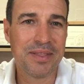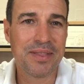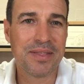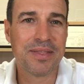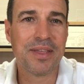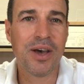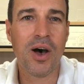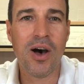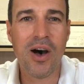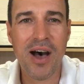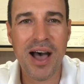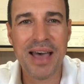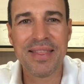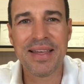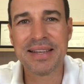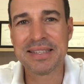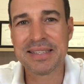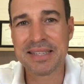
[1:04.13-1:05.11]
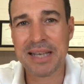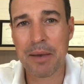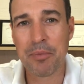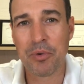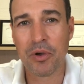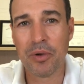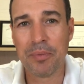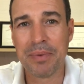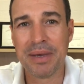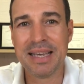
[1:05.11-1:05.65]
the higher that
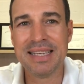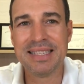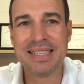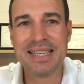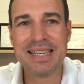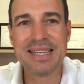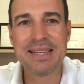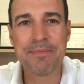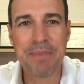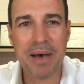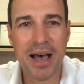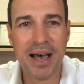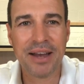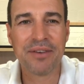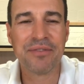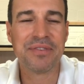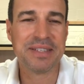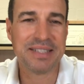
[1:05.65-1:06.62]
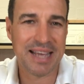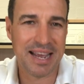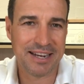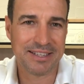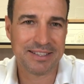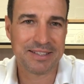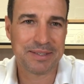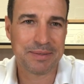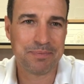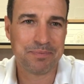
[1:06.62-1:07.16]
suburb is in demand for
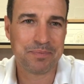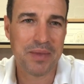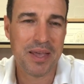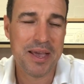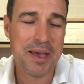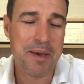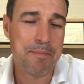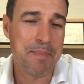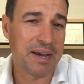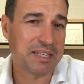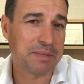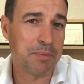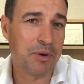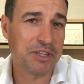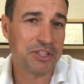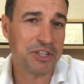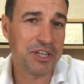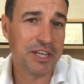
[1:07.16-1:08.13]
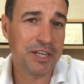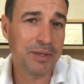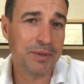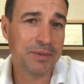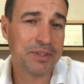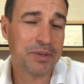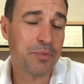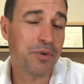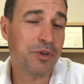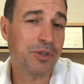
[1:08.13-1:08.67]
tenants. Maximize your
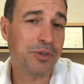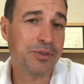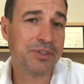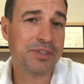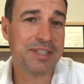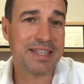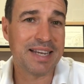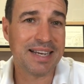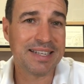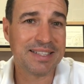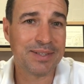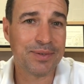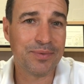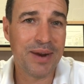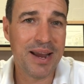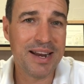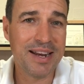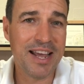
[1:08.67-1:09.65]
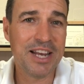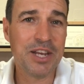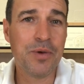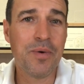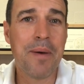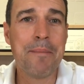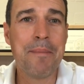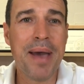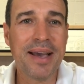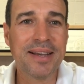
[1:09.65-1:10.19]
yields and reduce the days to rent, and you
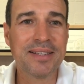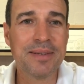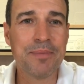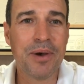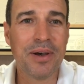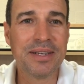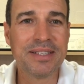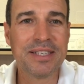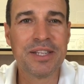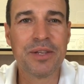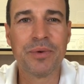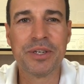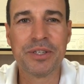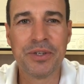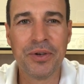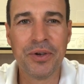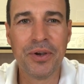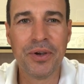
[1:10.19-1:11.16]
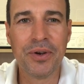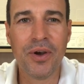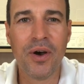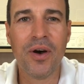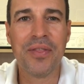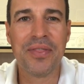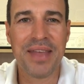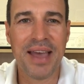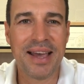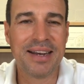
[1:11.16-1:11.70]
are maximizing the return
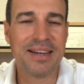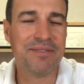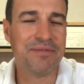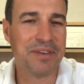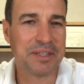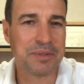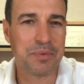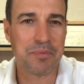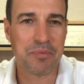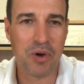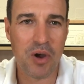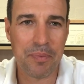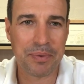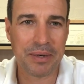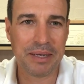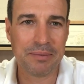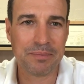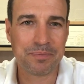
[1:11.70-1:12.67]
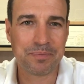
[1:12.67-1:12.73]
on that investment property.